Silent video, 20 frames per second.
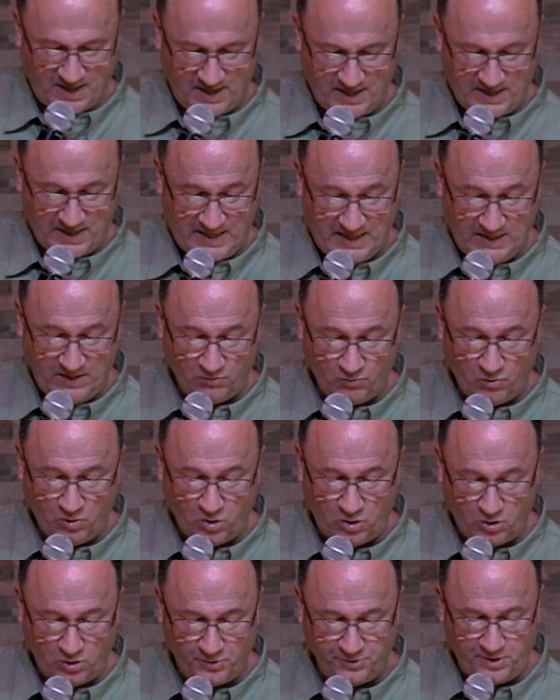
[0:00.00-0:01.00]
He
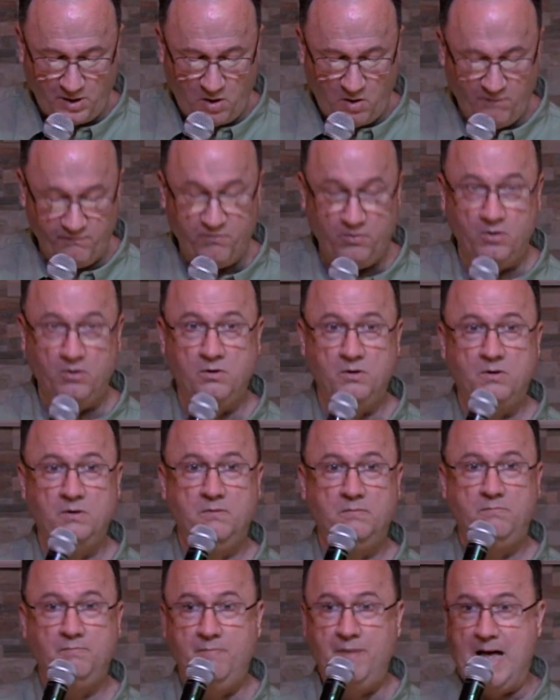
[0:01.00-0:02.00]
ruled over
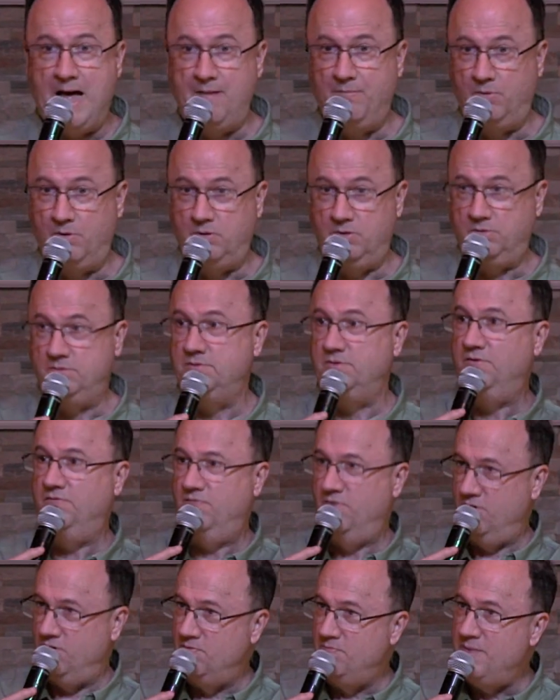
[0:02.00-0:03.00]
Babel. You've
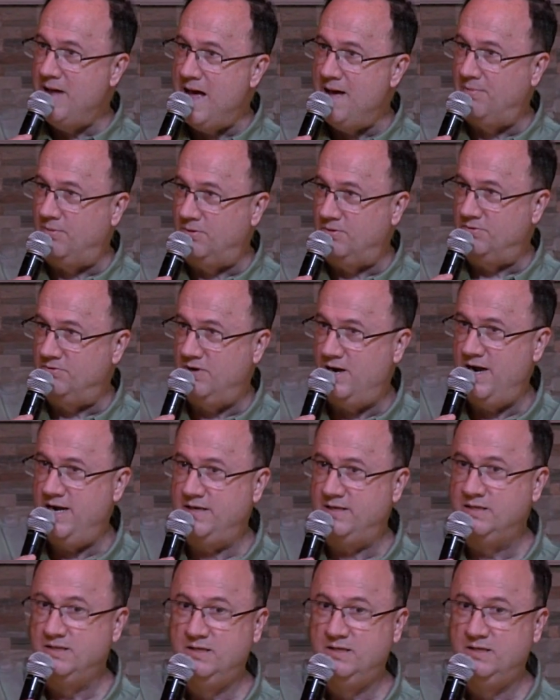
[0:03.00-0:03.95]
heard of Babel, right?